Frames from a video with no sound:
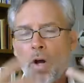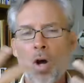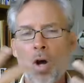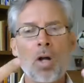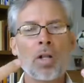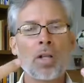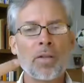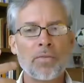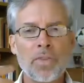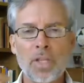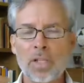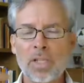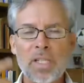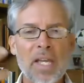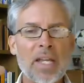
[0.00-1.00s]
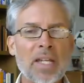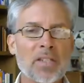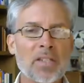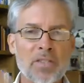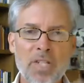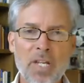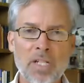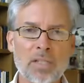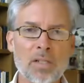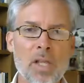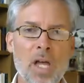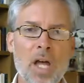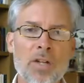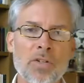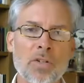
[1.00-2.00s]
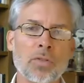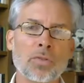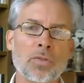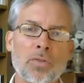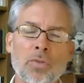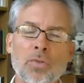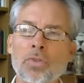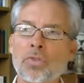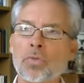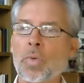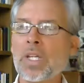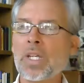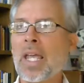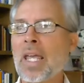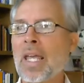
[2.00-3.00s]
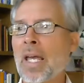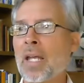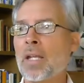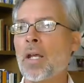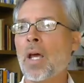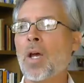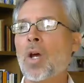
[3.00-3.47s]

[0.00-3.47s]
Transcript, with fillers: all of the latest technological tools we can,